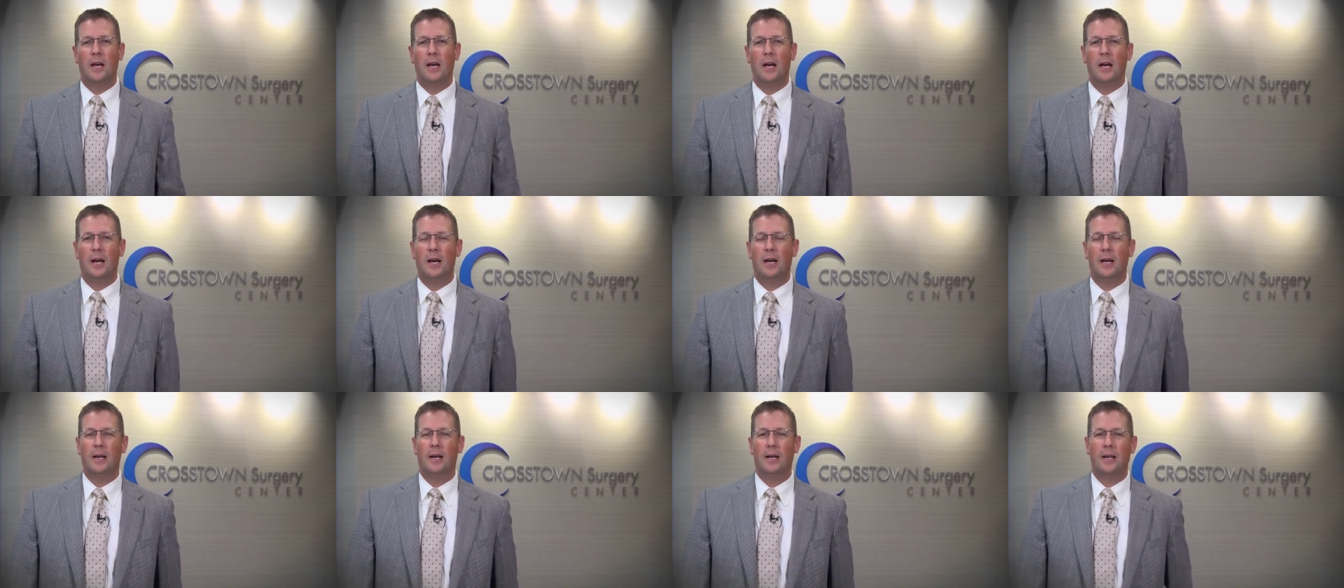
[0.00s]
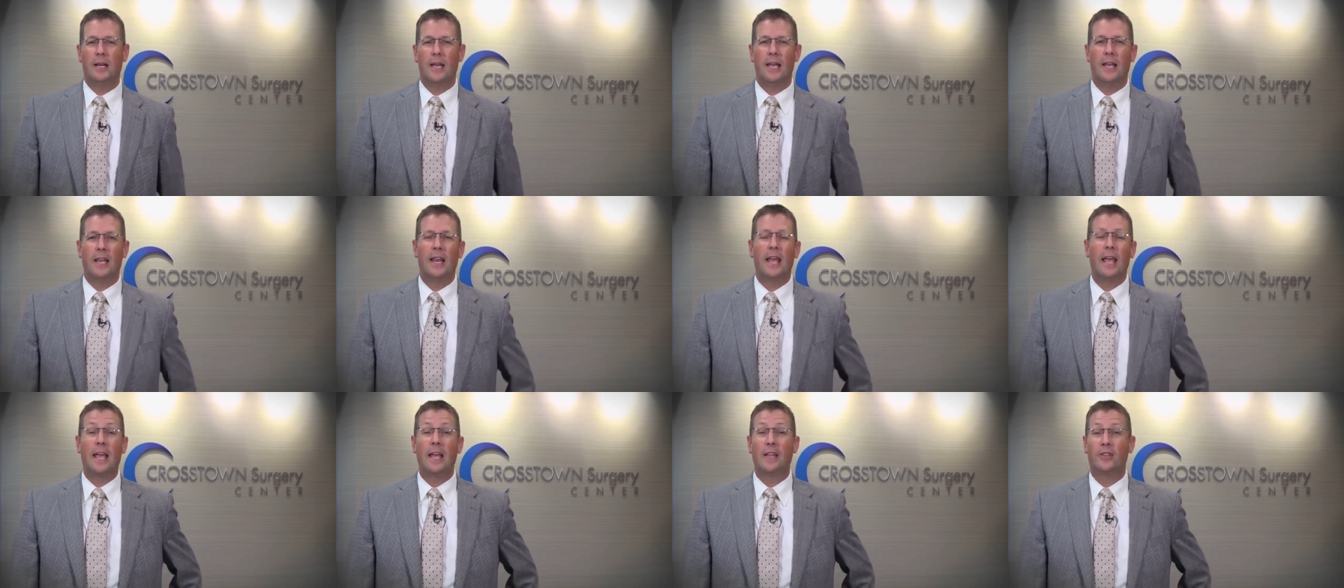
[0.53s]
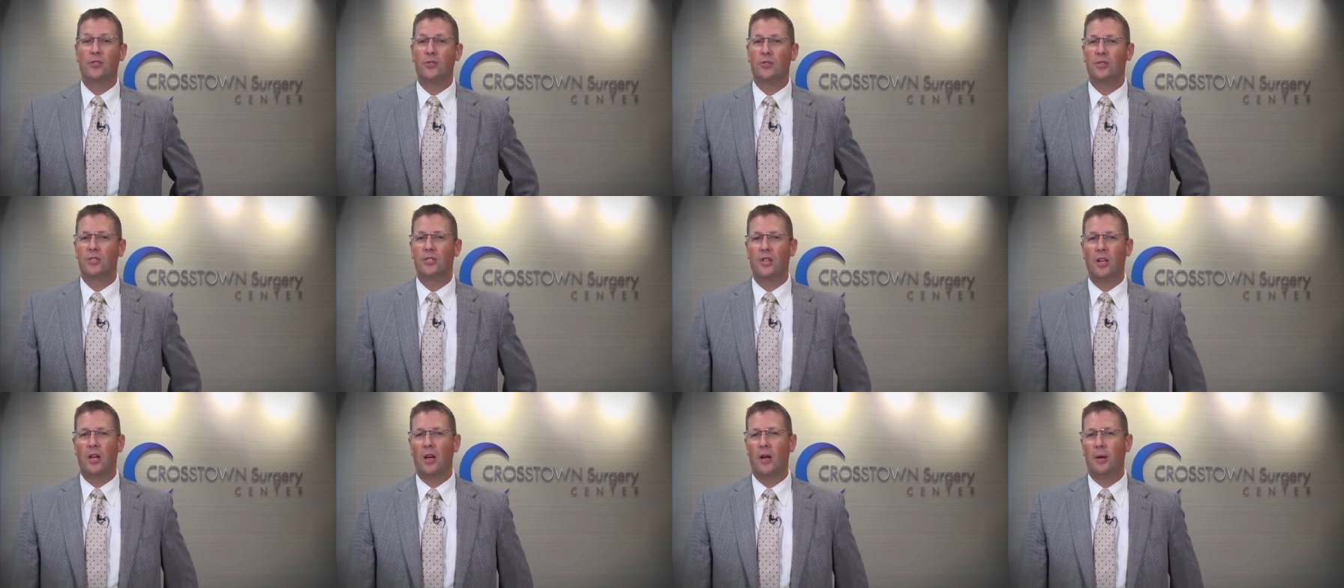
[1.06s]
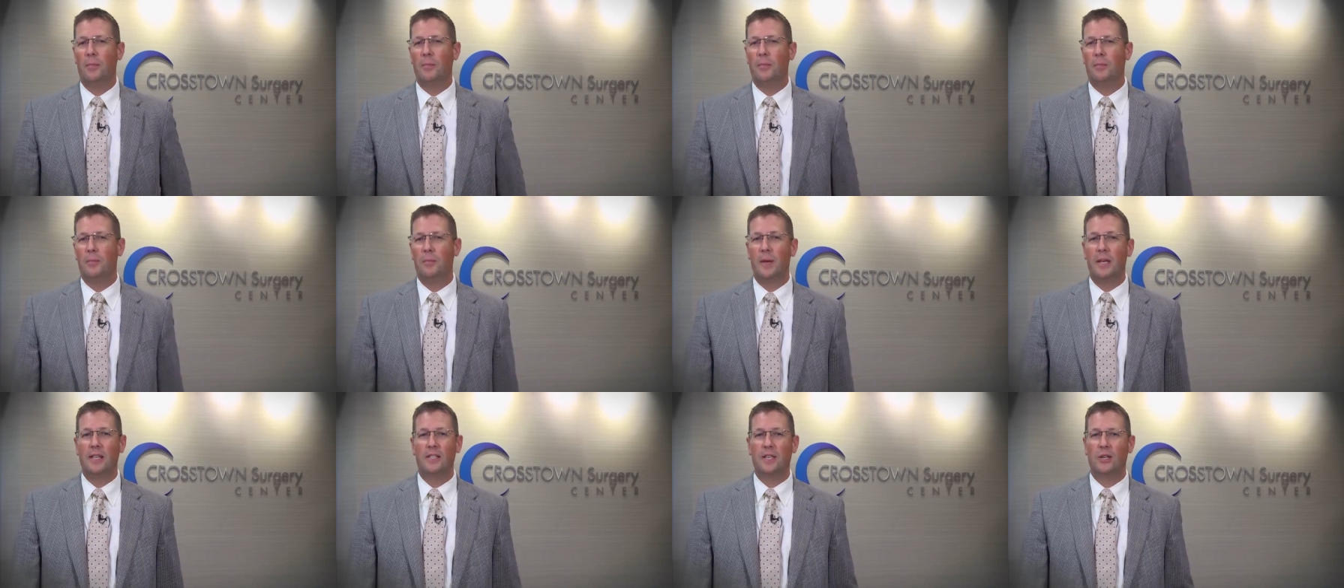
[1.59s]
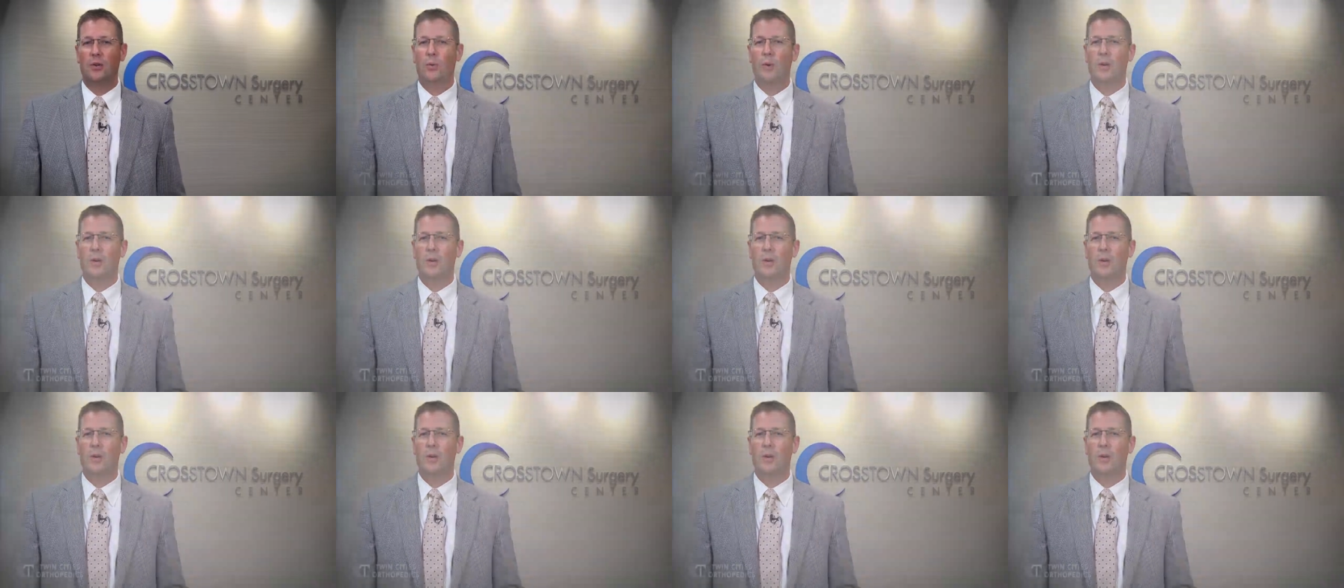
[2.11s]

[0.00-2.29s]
uh, and answer some basic